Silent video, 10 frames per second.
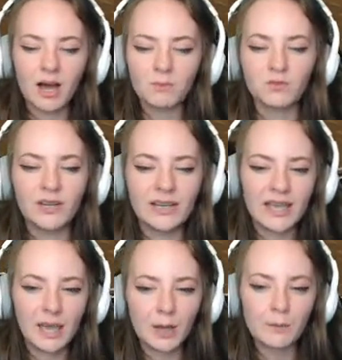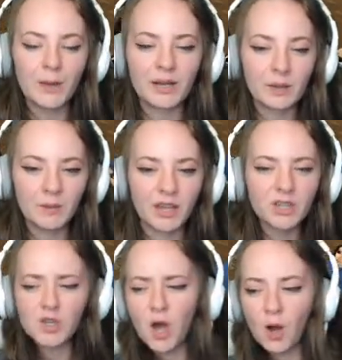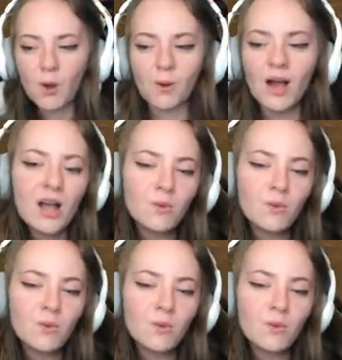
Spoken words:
I'm really hip, and I'm like, yo,